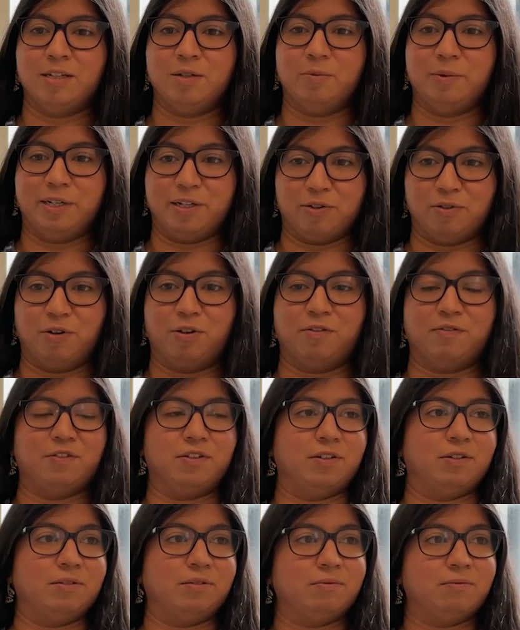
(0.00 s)
we could
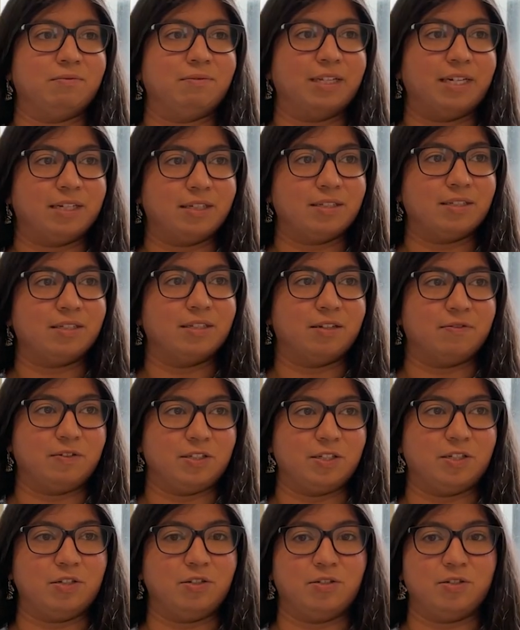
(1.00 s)
offer that
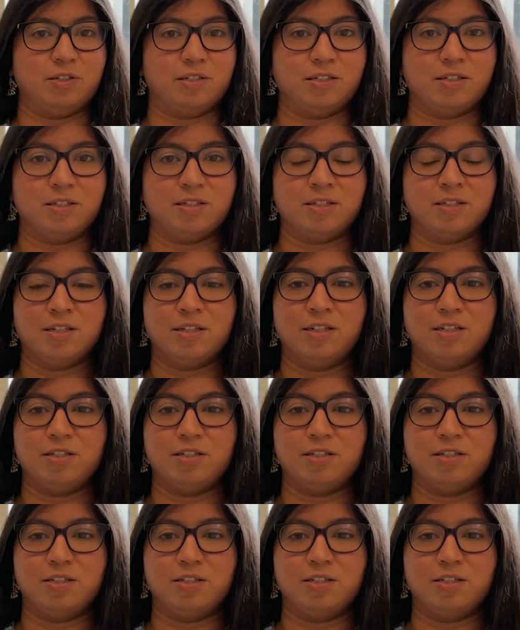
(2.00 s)
service to users,